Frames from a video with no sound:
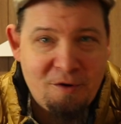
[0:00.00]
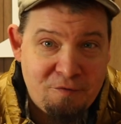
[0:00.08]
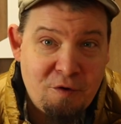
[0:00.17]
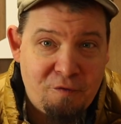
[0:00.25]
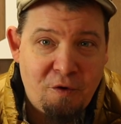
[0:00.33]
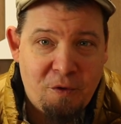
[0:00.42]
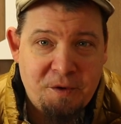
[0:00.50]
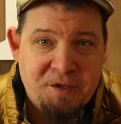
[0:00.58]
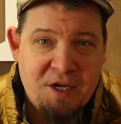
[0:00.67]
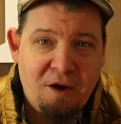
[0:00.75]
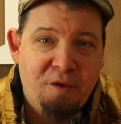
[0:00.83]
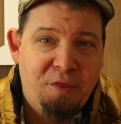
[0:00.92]
If you're further
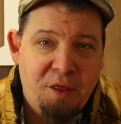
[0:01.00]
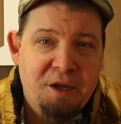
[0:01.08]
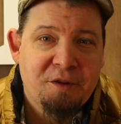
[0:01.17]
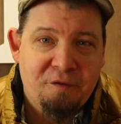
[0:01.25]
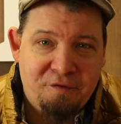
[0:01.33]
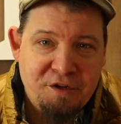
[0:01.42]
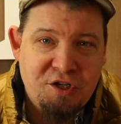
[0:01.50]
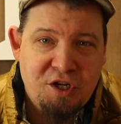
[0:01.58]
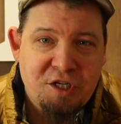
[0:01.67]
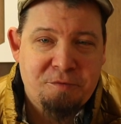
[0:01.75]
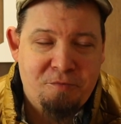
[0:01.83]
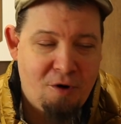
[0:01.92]
south, then the
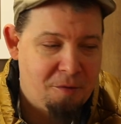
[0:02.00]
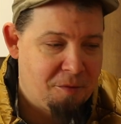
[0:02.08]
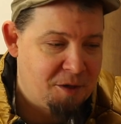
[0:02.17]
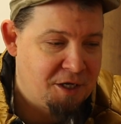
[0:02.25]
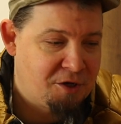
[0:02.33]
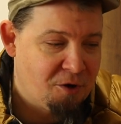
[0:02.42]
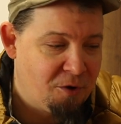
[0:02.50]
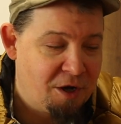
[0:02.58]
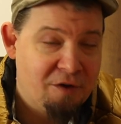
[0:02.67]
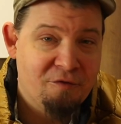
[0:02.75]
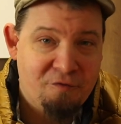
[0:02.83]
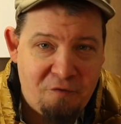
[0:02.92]
fishing is probably
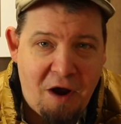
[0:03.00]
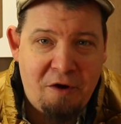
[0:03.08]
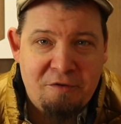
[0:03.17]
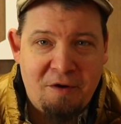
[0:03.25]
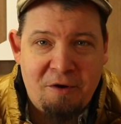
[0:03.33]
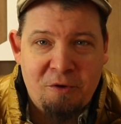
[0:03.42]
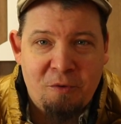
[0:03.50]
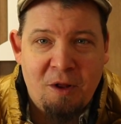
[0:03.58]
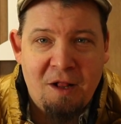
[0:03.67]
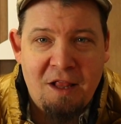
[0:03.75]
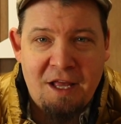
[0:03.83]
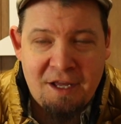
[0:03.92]
going very, very
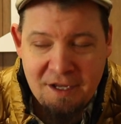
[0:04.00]
well